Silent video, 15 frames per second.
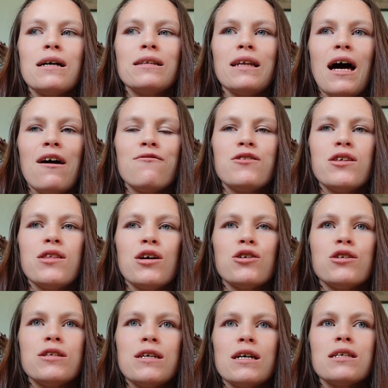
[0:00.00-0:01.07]
left their
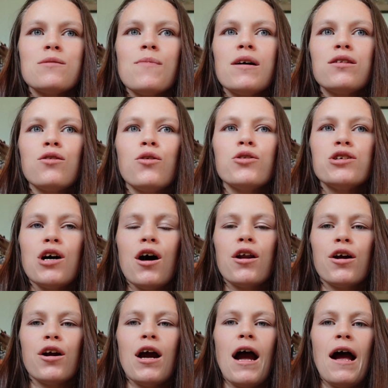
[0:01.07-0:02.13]
6-month-old
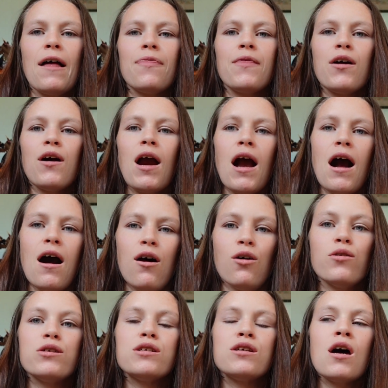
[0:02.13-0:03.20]
daughter at their
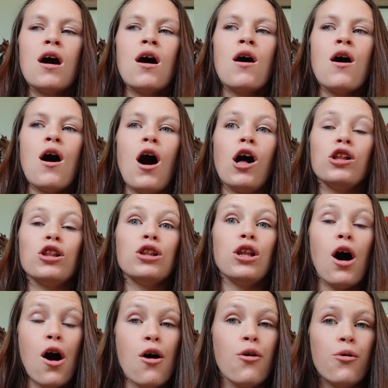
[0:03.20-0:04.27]
house
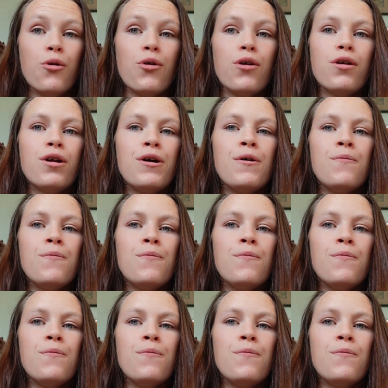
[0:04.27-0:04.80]
alone,